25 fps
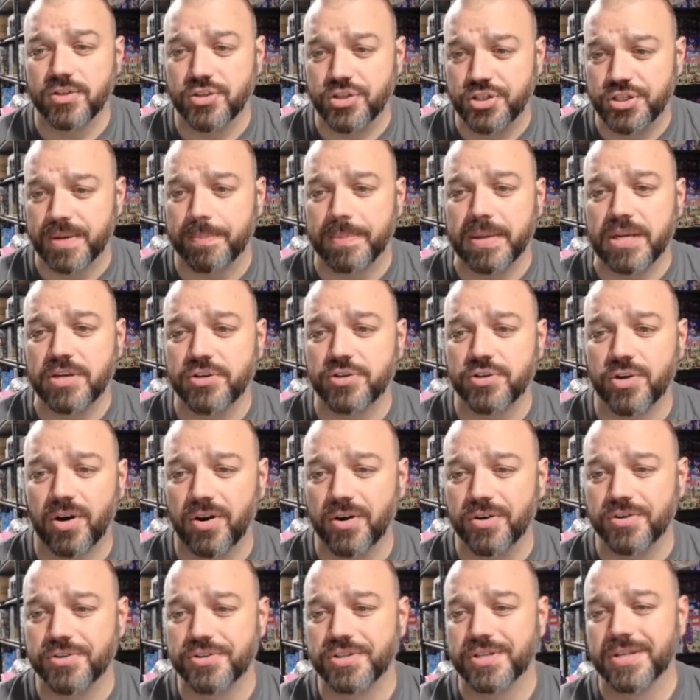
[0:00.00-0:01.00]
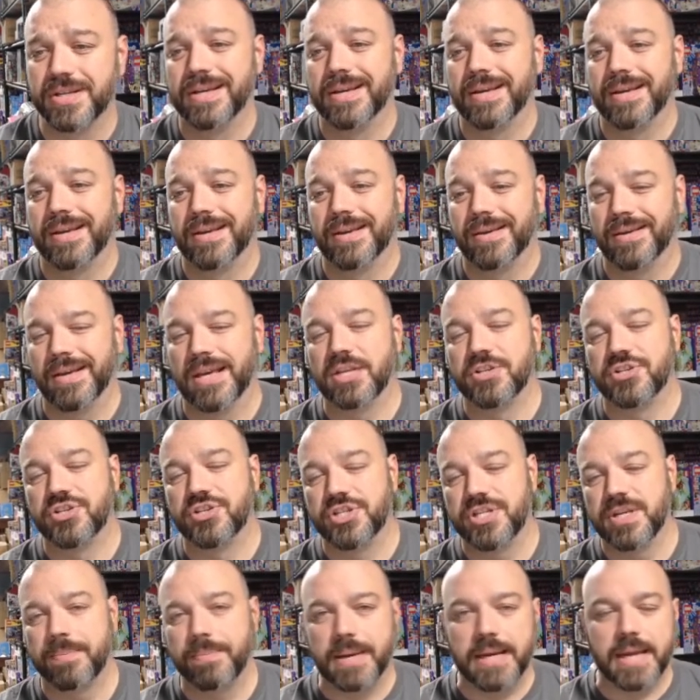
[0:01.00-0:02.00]
shipping charge, it's
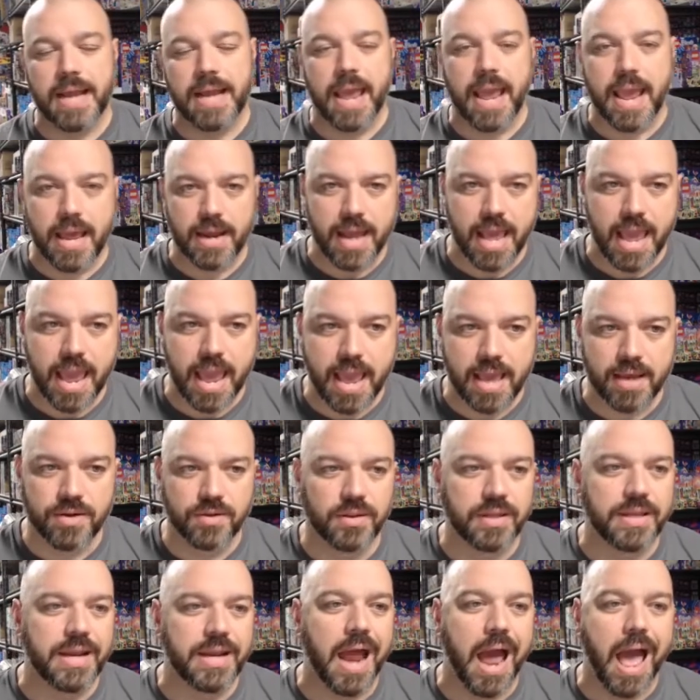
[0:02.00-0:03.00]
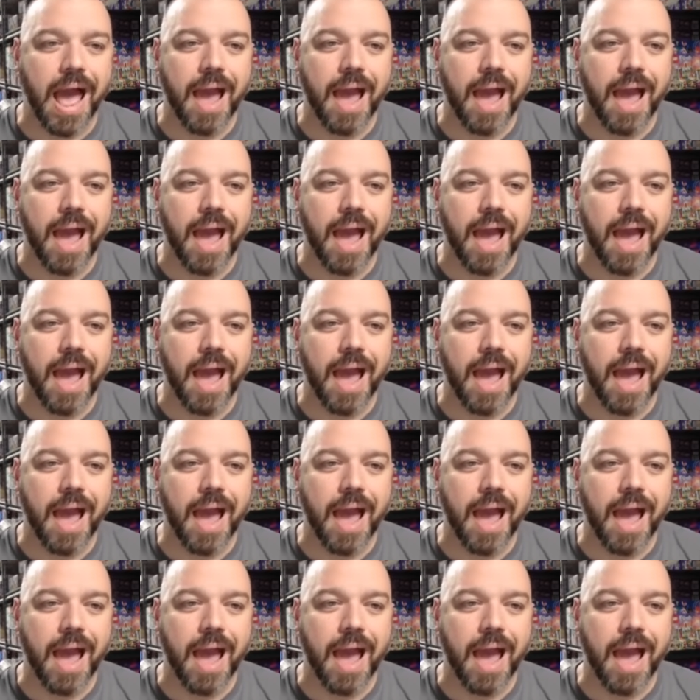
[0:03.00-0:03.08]
shipping and handling.